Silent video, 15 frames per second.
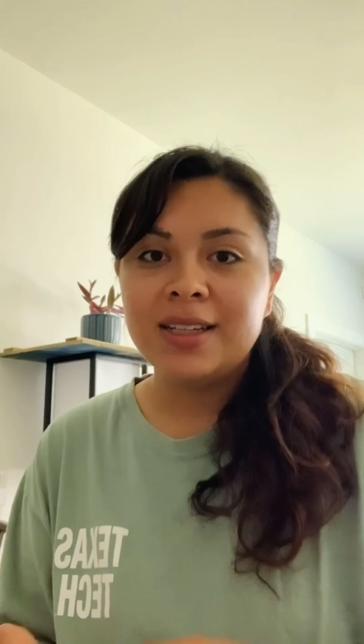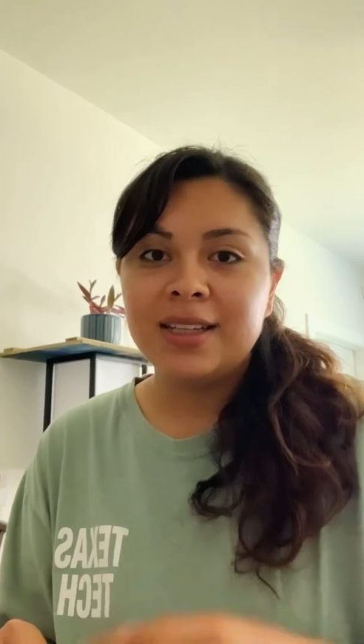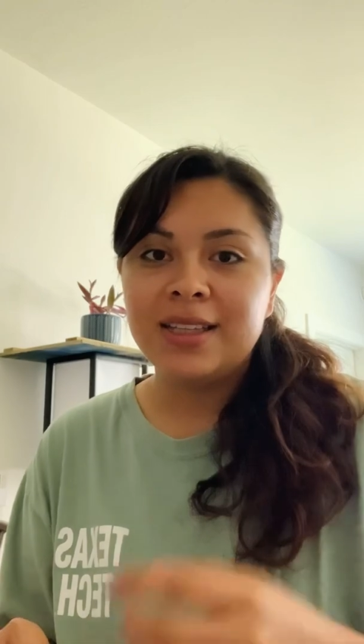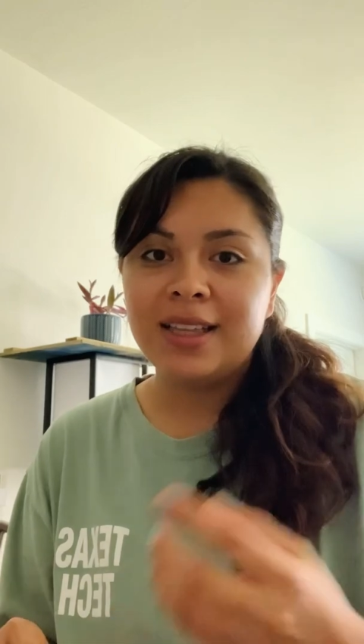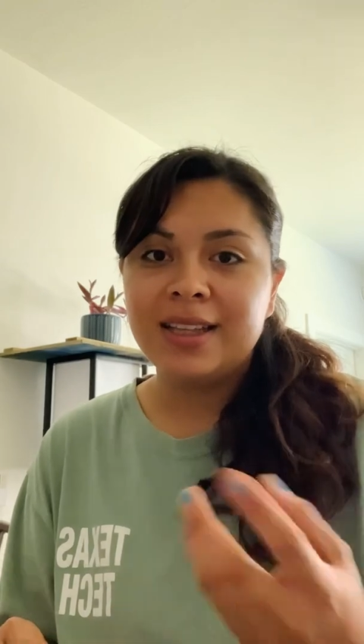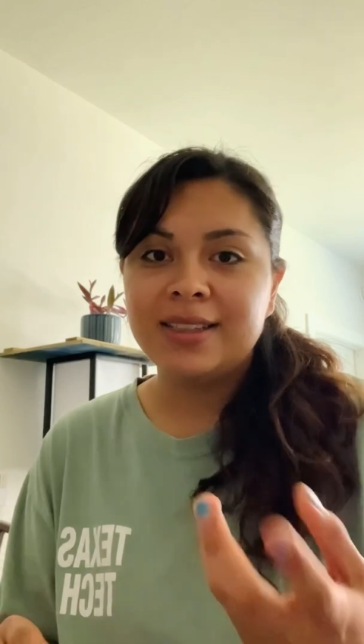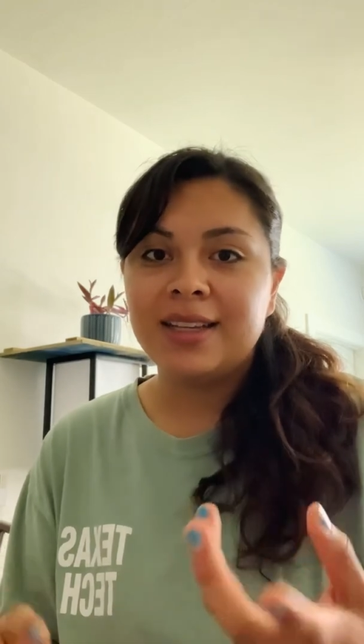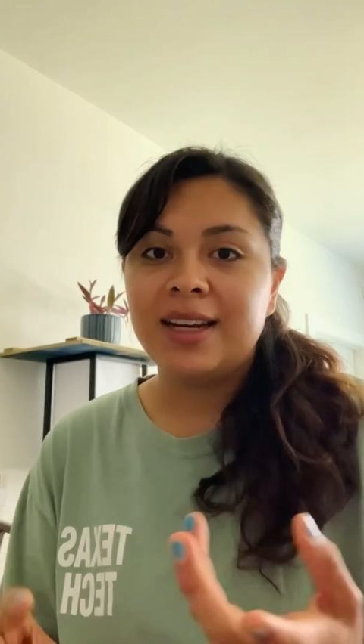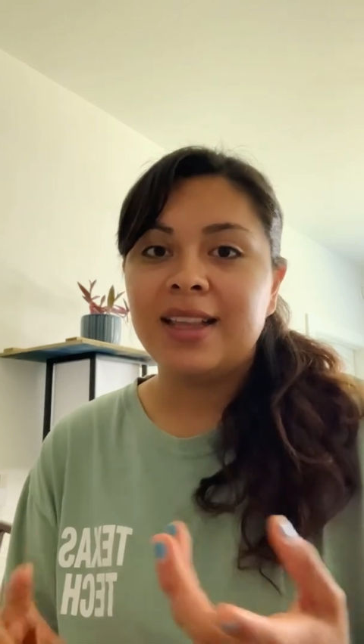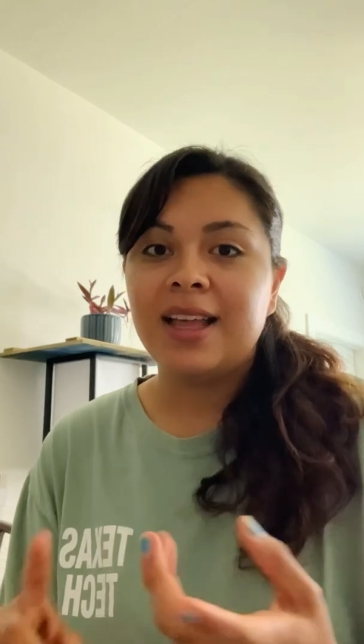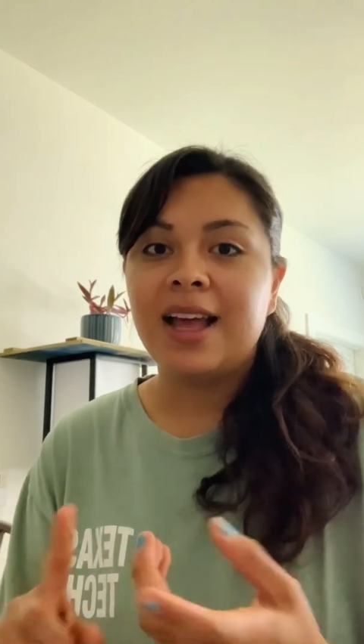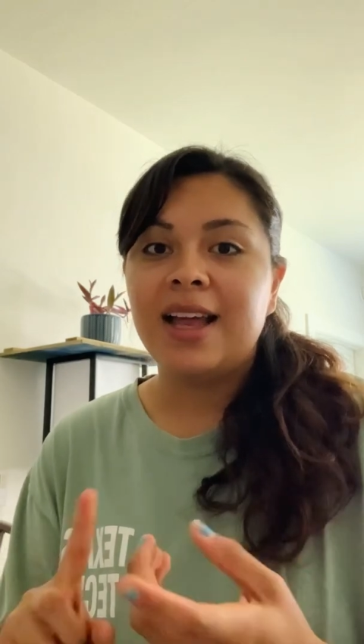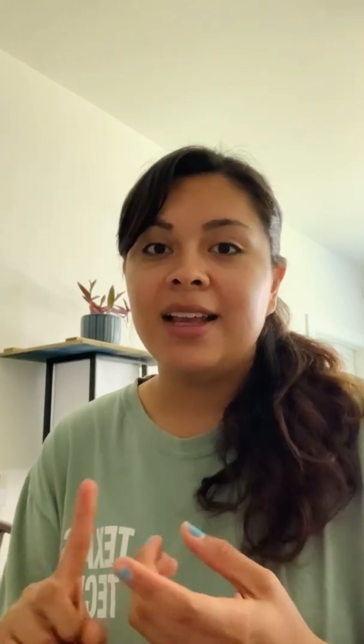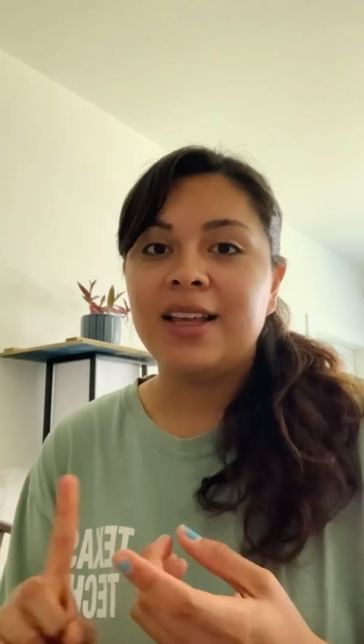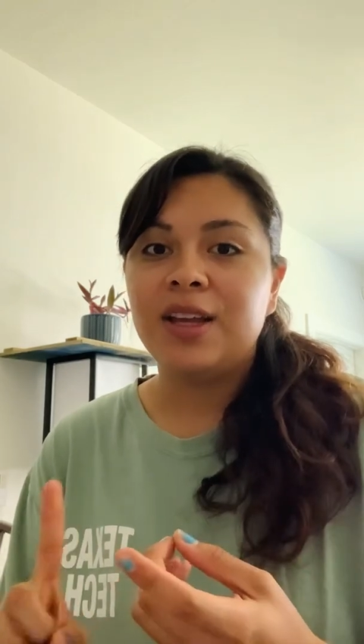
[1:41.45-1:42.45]
They said
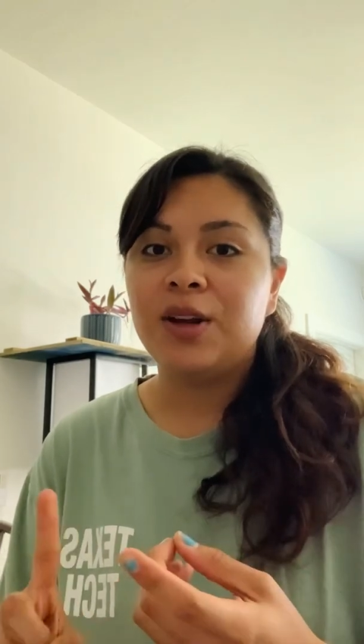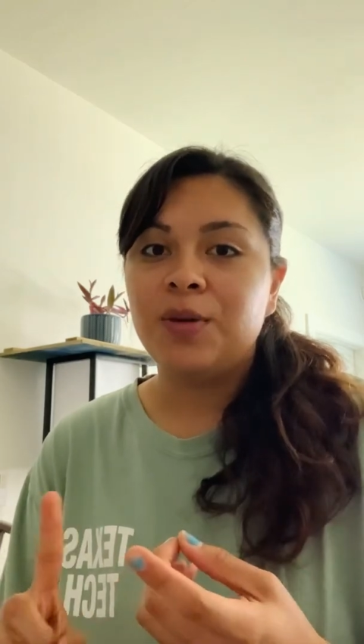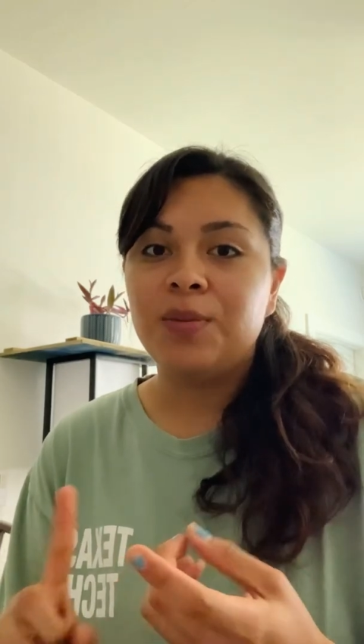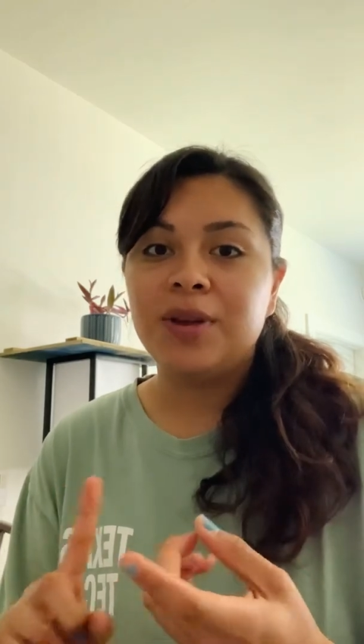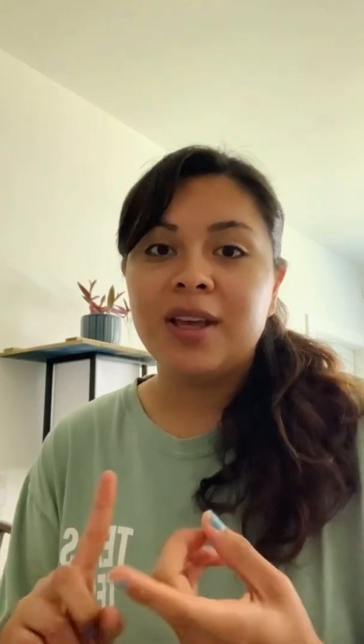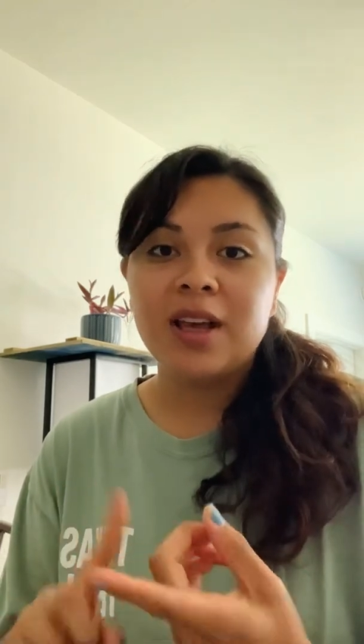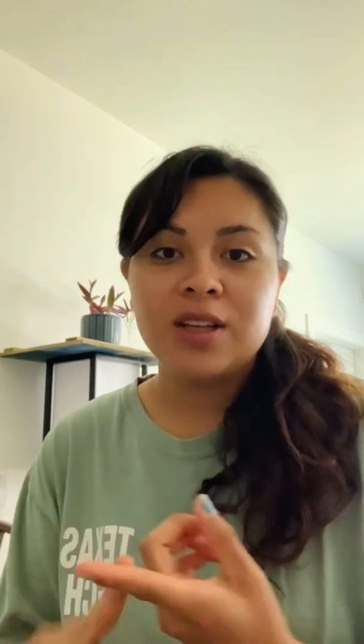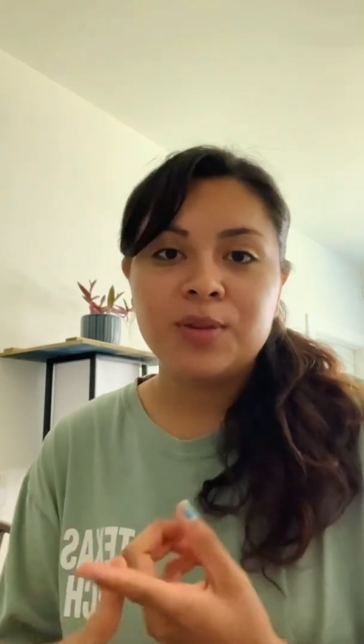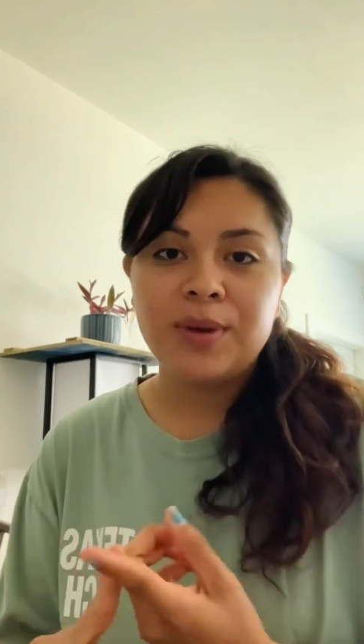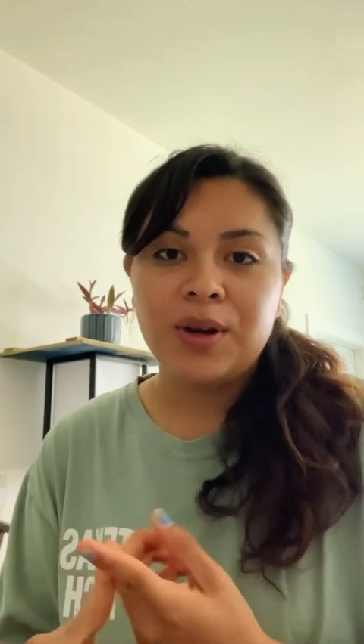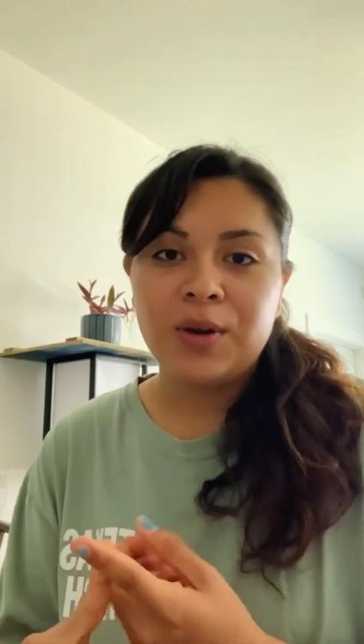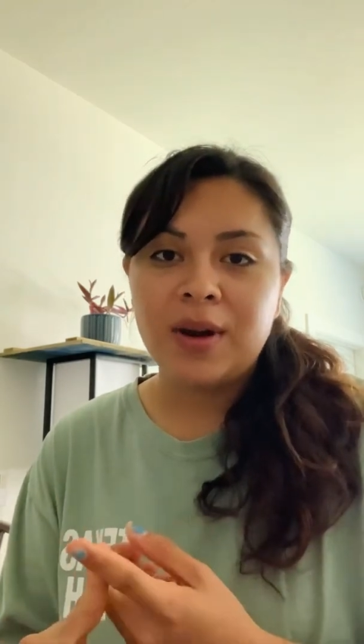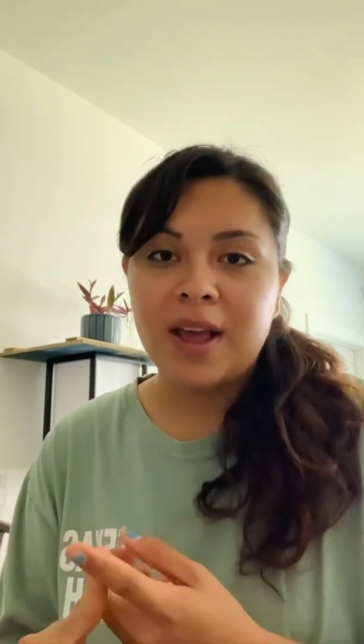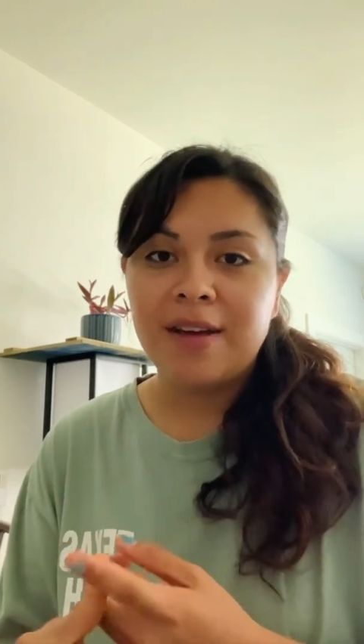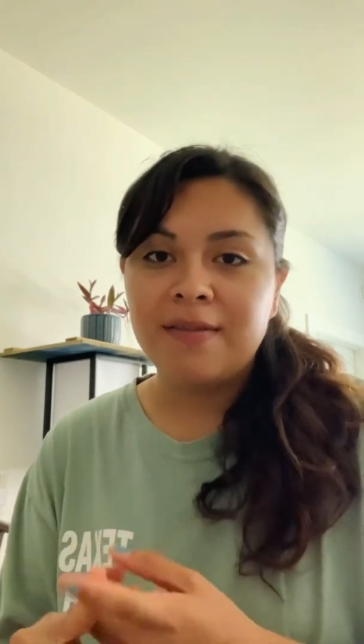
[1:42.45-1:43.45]
that, because we
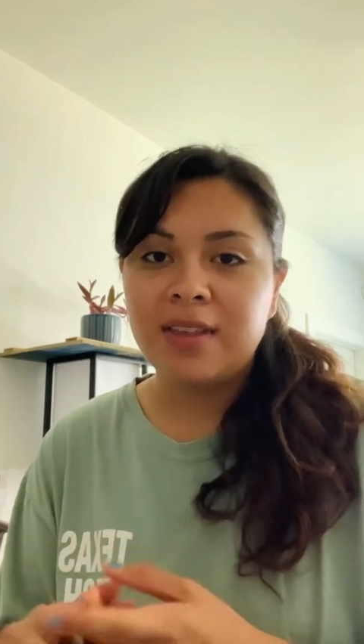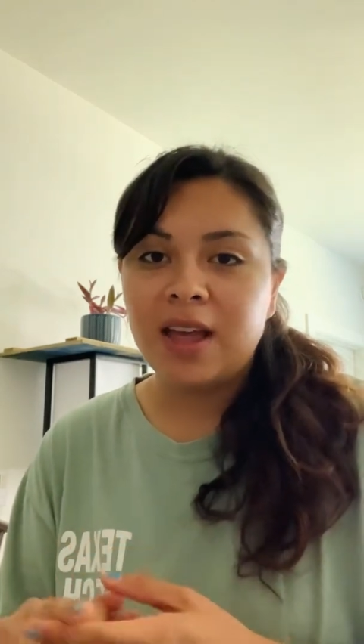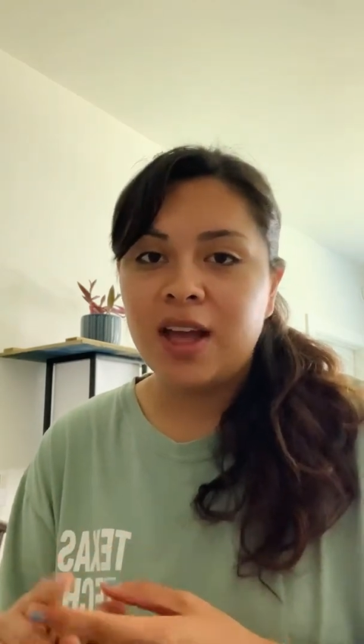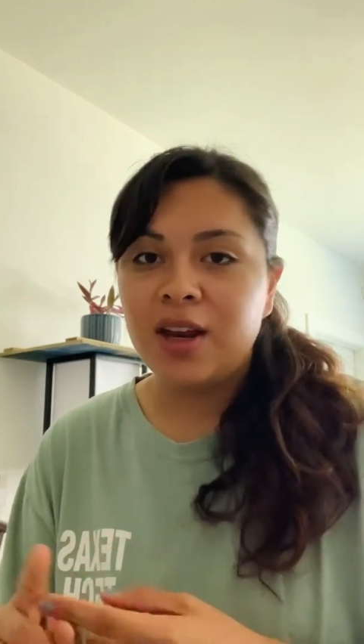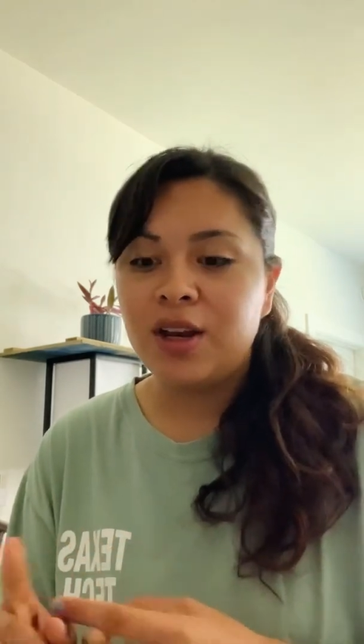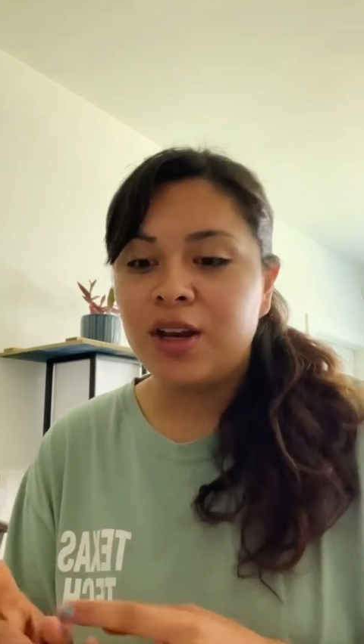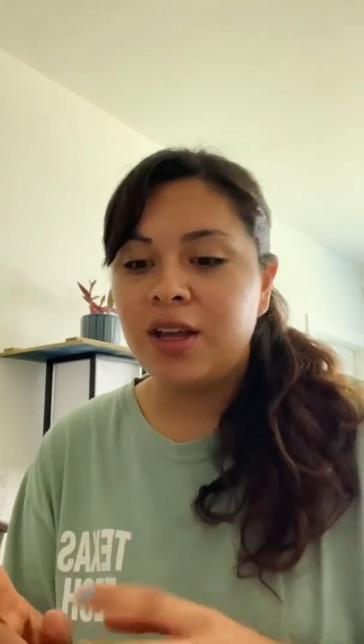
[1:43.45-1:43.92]
don't have that,